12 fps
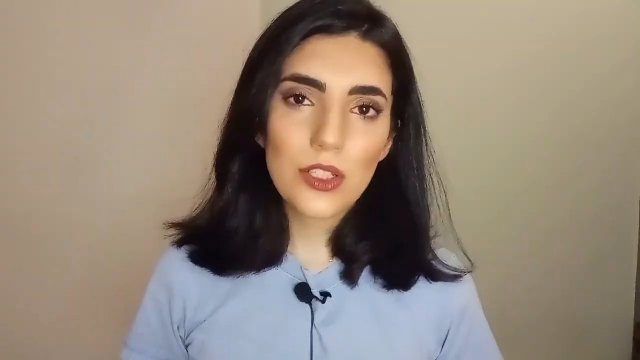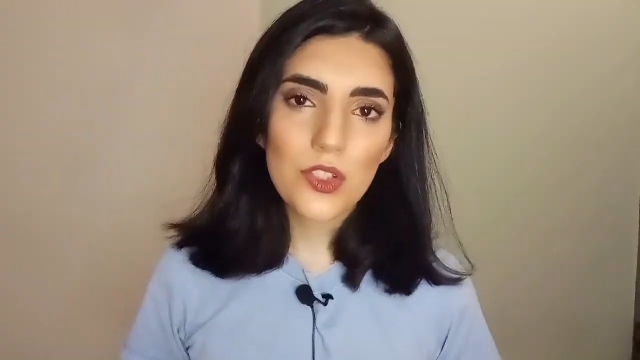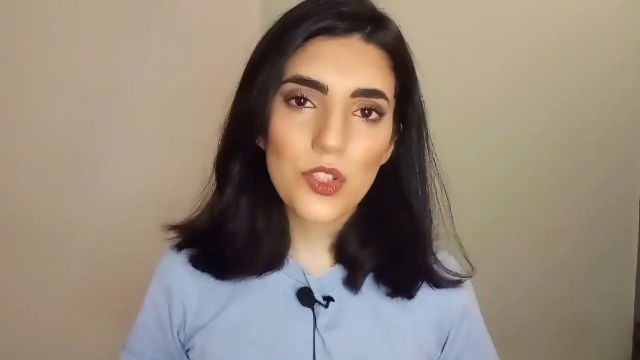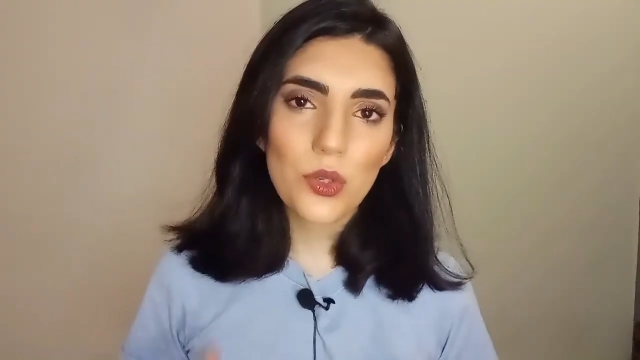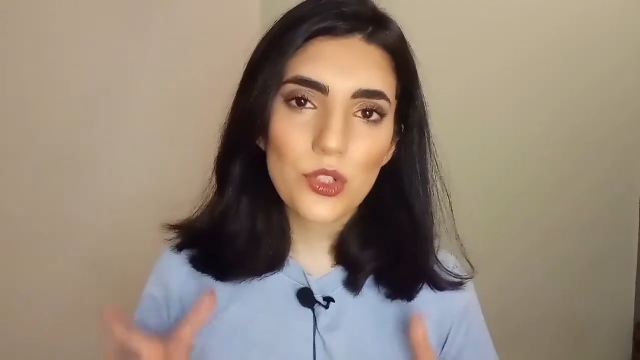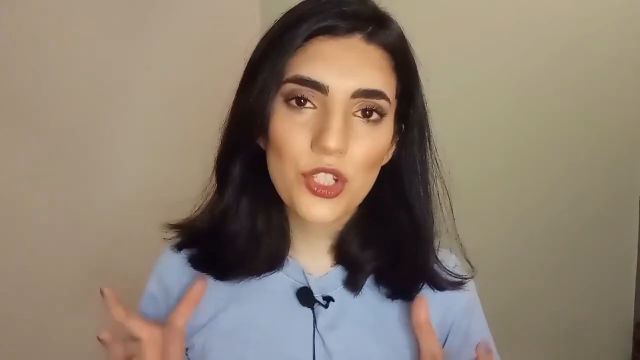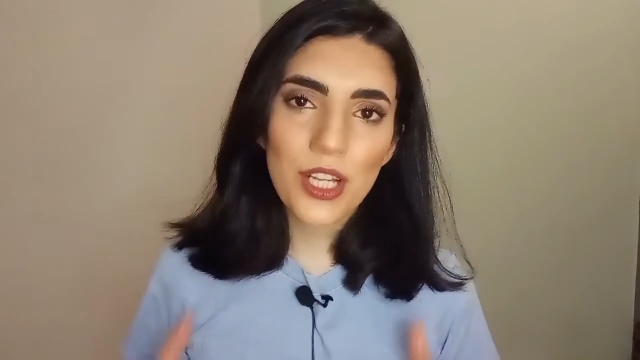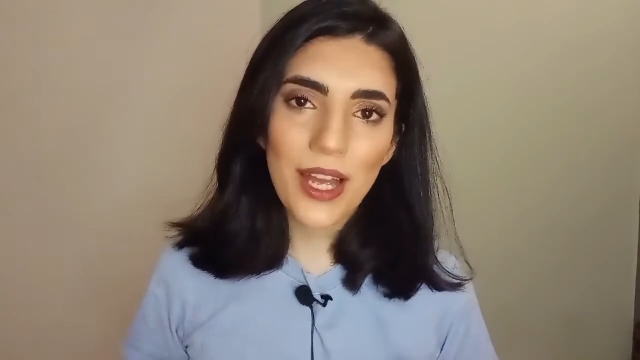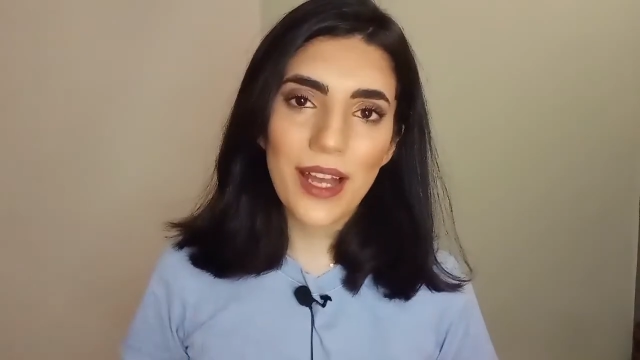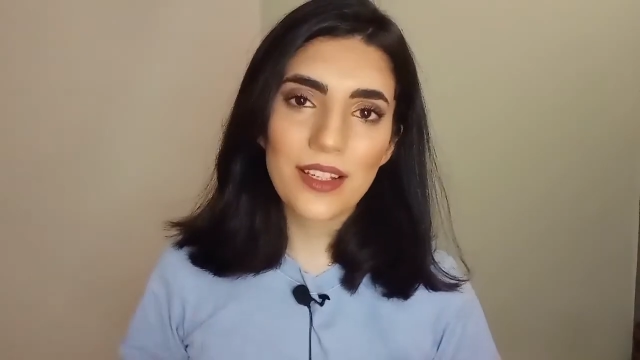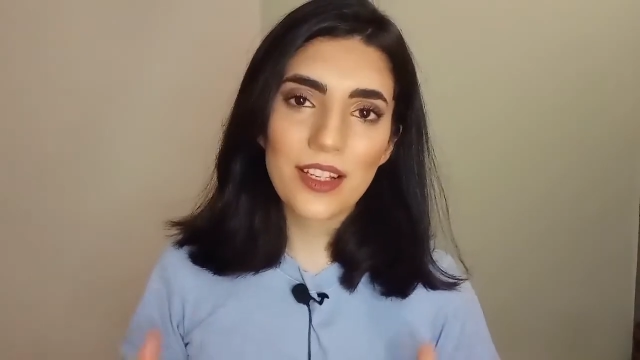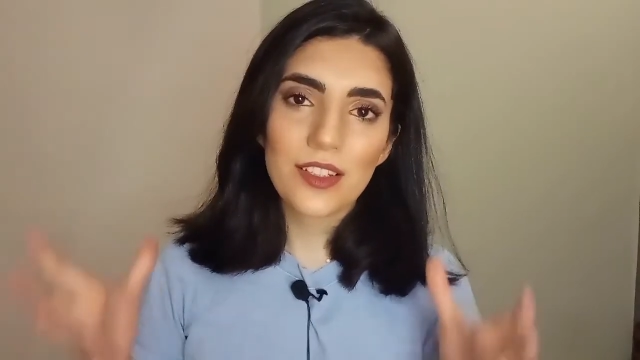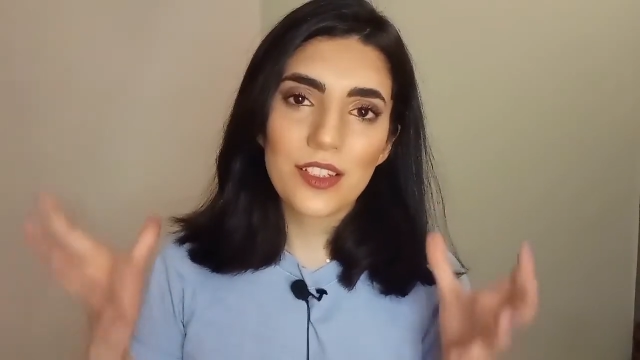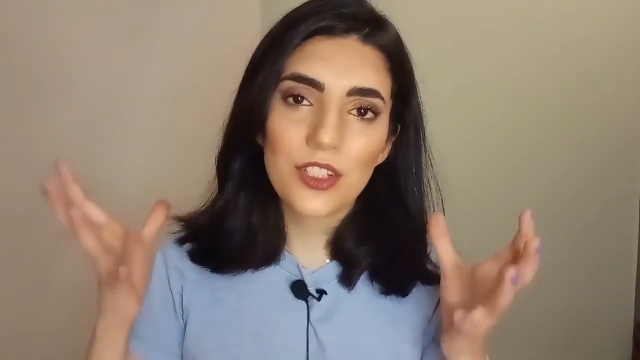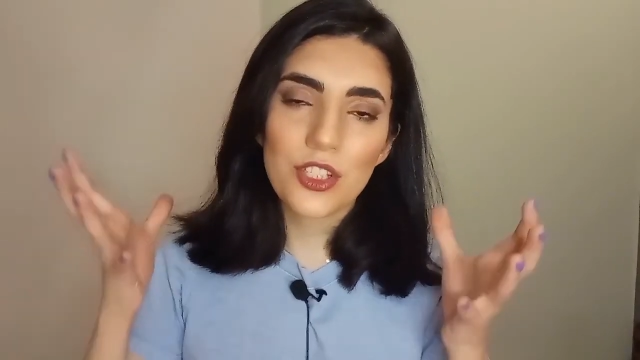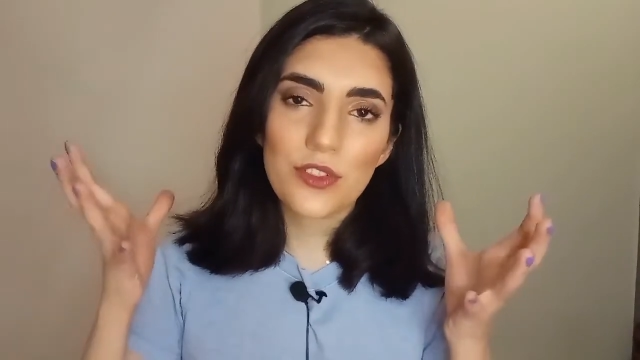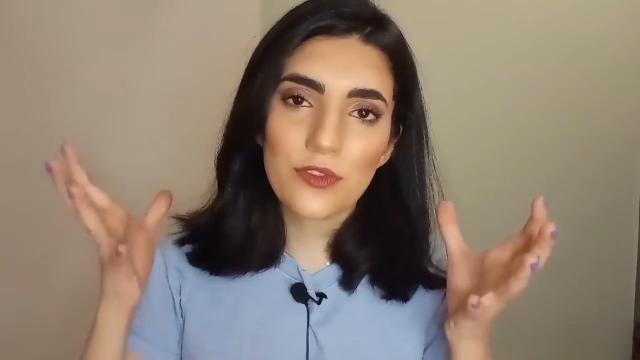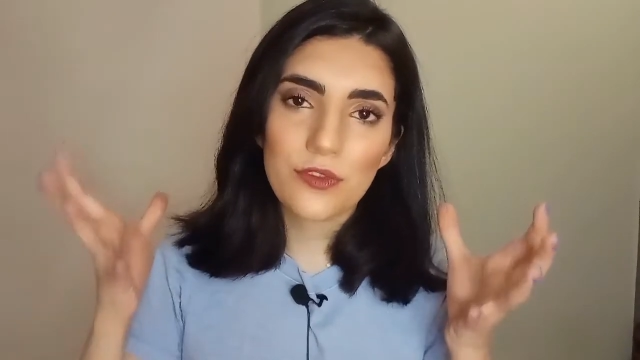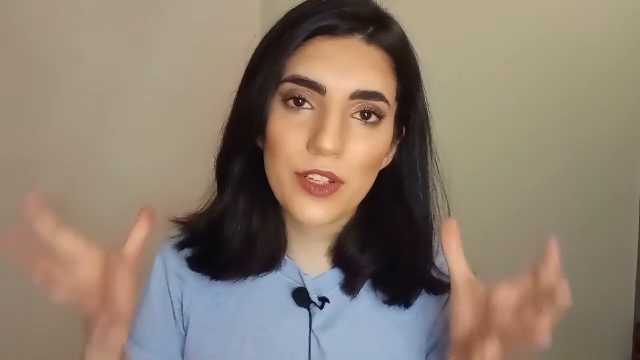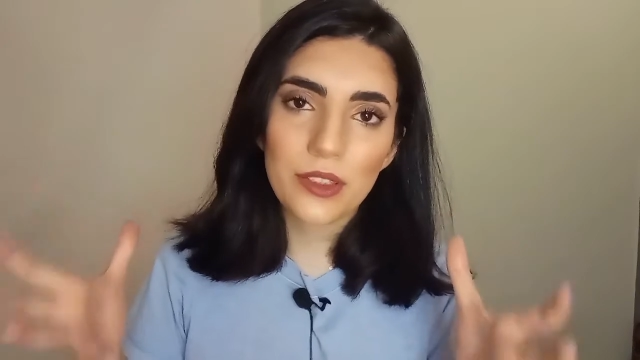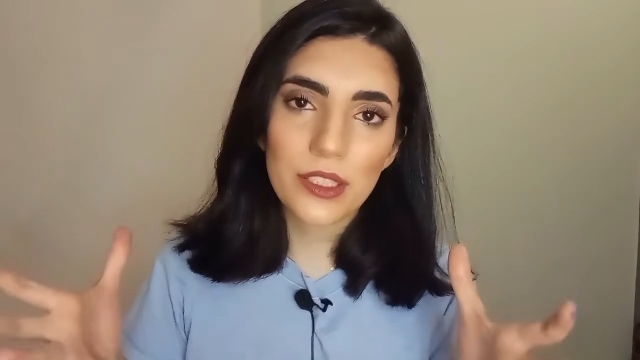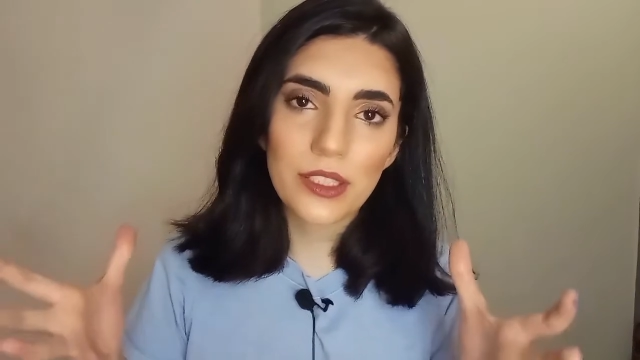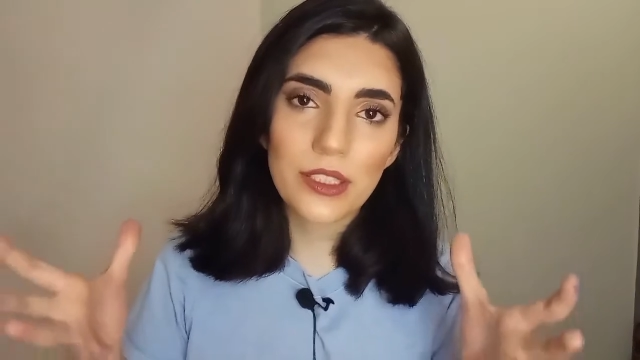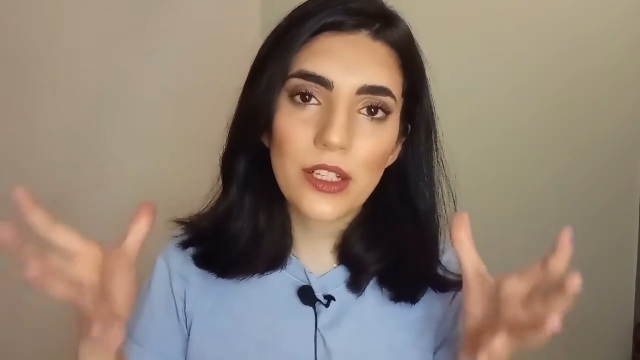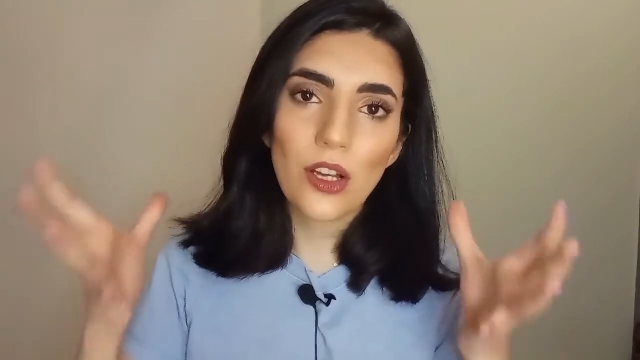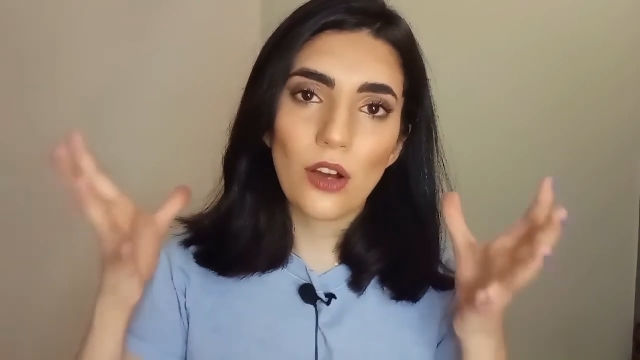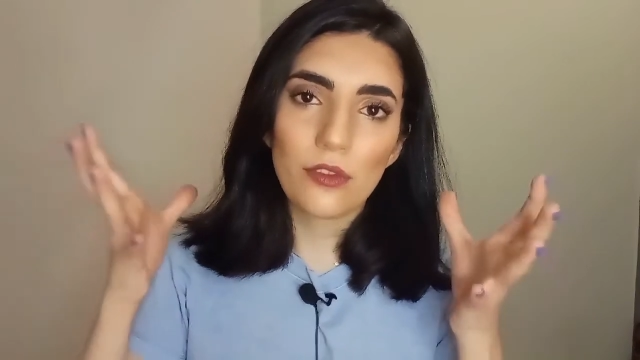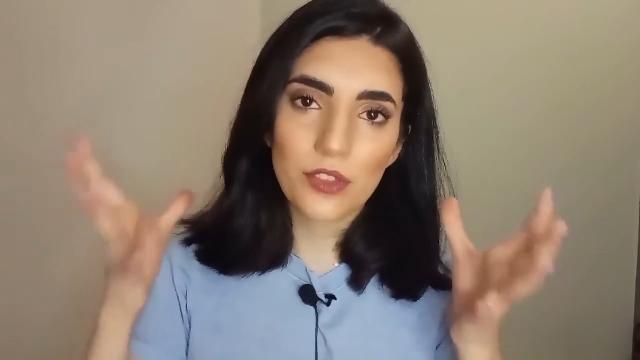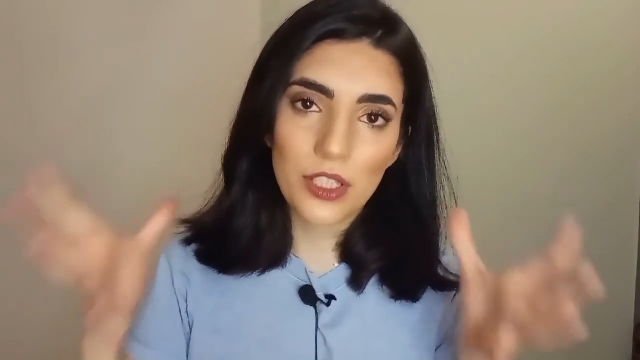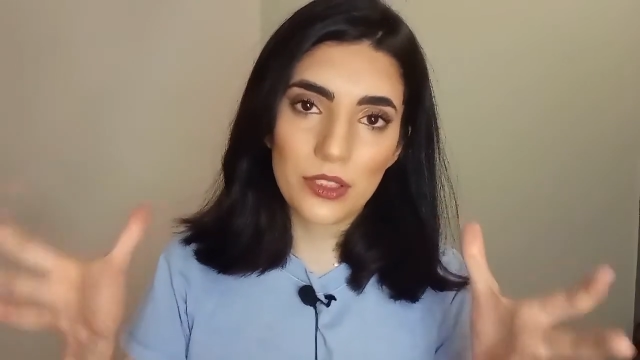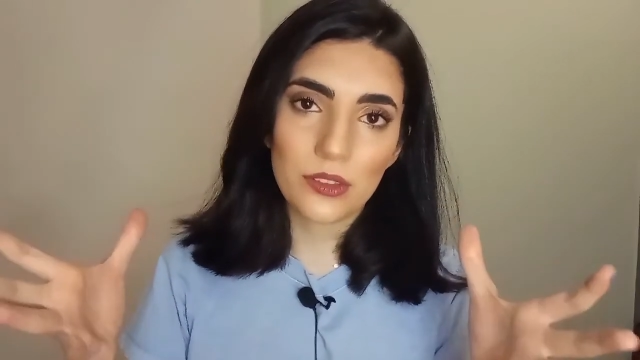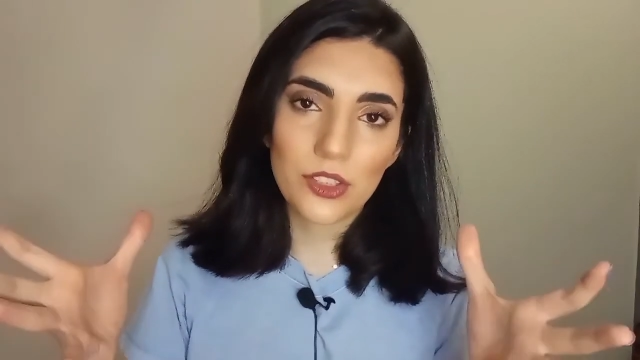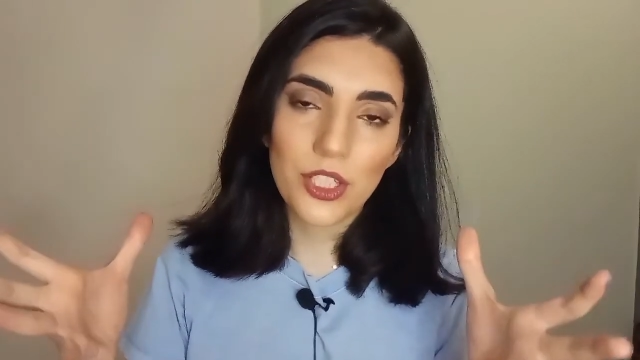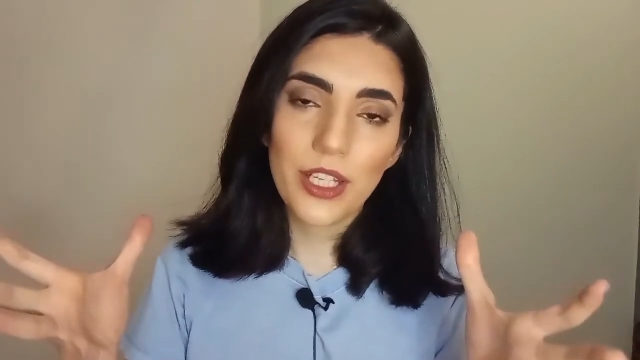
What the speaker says: So she has this feeling of guilt,